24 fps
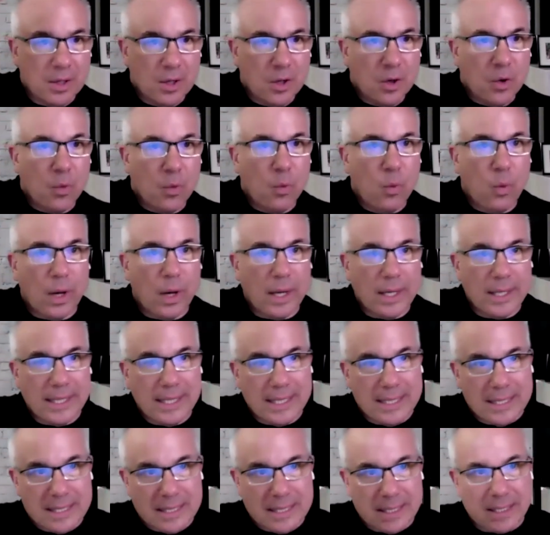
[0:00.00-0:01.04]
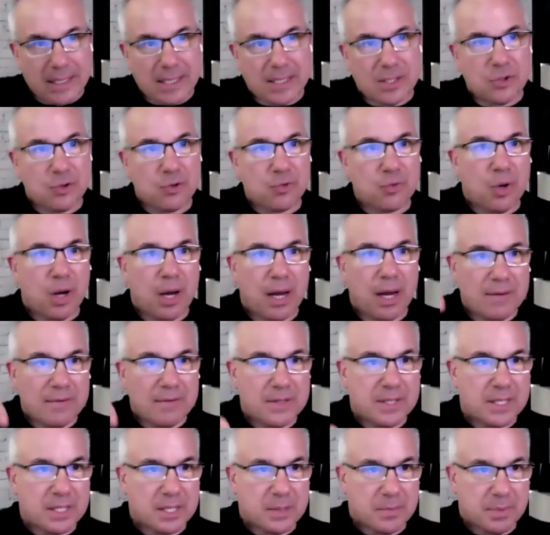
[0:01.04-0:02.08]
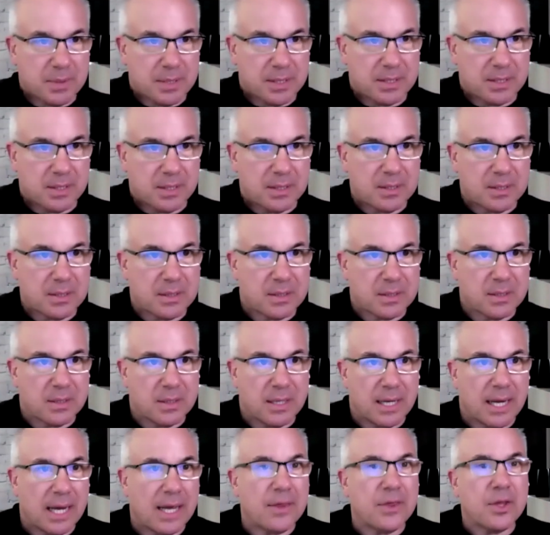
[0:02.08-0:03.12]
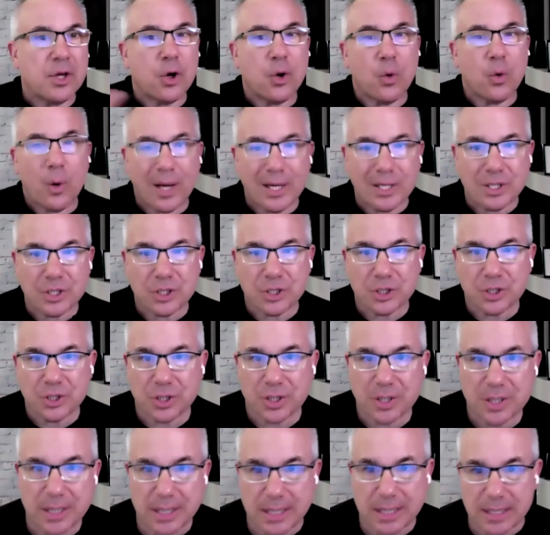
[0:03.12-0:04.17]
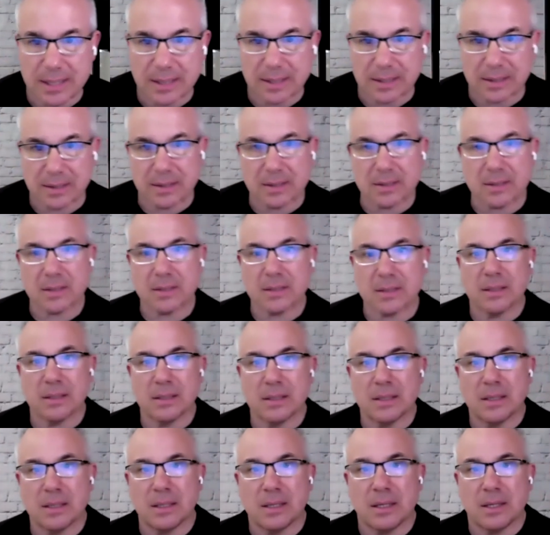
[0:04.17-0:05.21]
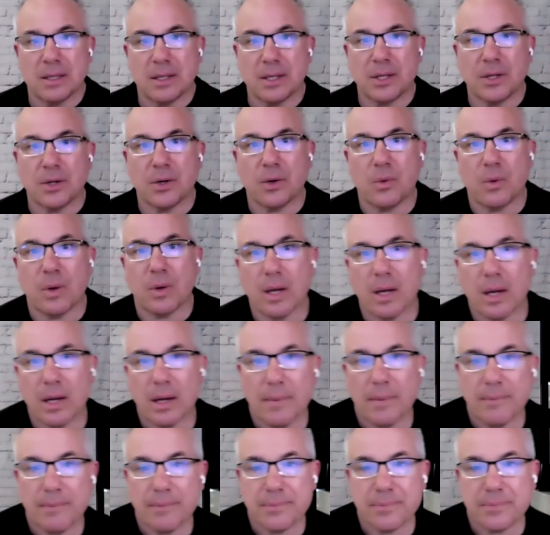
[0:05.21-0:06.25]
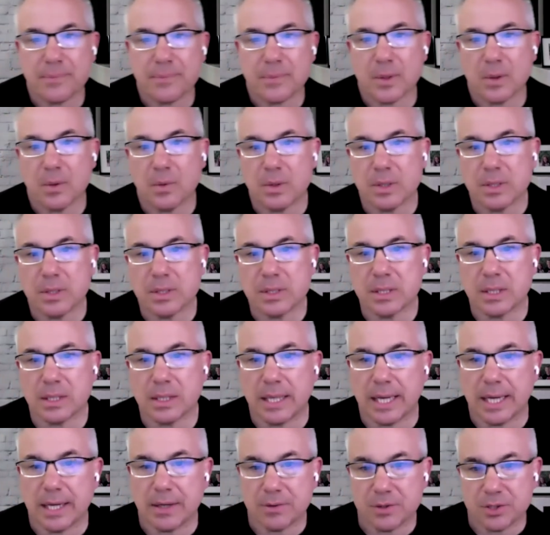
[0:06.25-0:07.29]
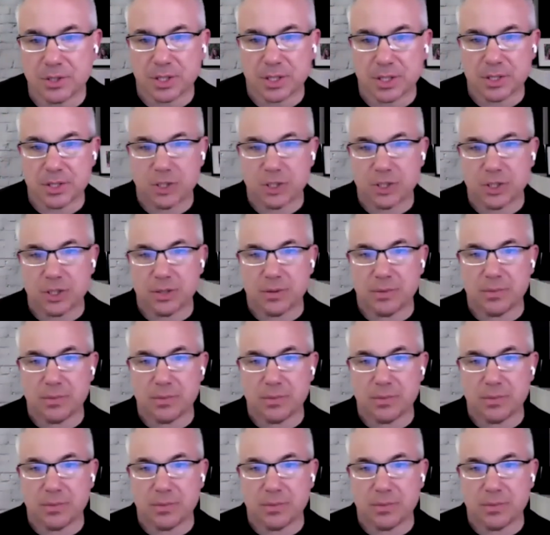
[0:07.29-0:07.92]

What is it that drives this business? And the question is, you know, um, what is the language that Jim